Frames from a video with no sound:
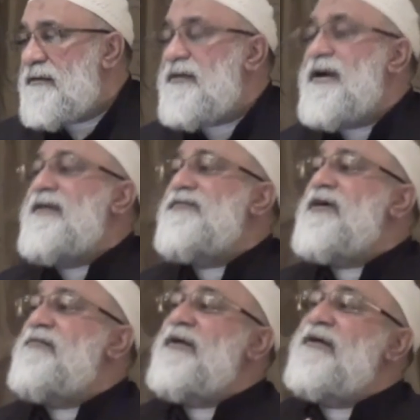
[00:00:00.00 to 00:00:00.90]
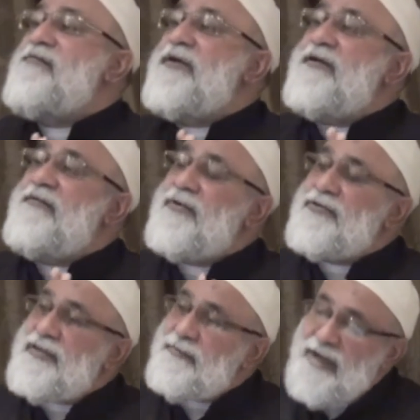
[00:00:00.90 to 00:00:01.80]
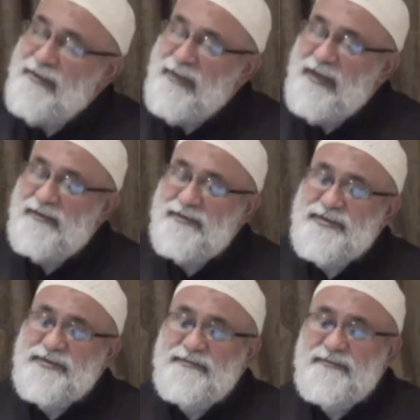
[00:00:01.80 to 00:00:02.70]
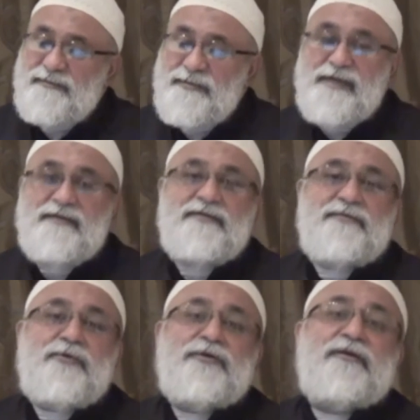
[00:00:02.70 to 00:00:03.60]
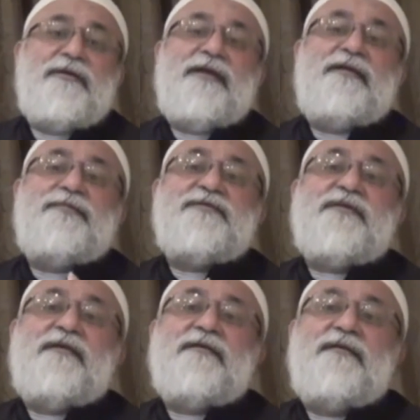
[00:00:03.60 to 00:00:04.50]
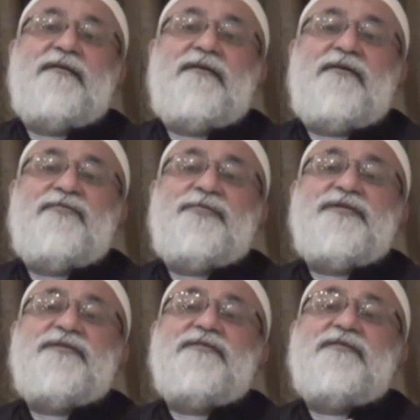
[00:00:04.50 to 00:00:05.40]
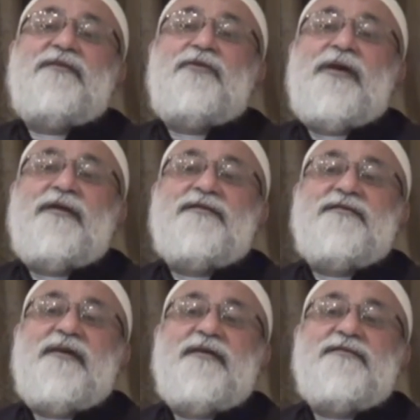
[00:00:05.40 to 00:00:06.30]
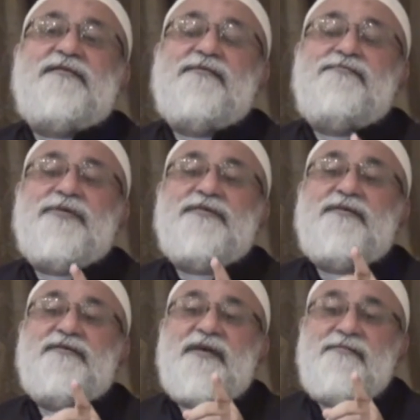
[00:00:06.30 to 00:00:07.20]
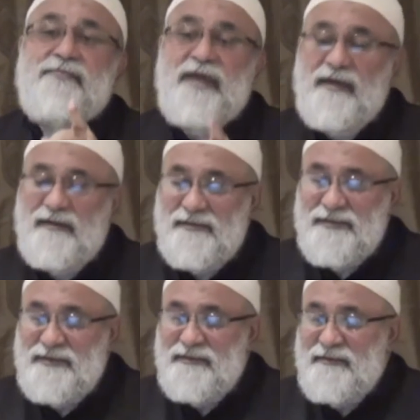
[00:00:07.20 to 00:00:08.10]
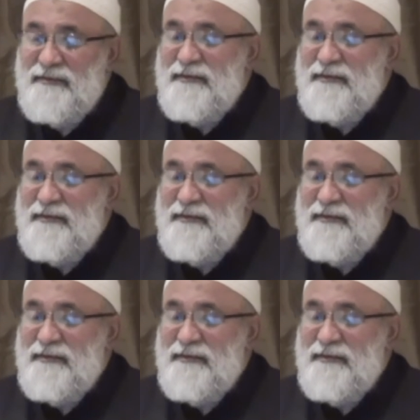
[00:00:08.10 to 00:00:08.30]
crimes are being committed mostly by males, more than 90% of prisons in the United States, the prisoners are males.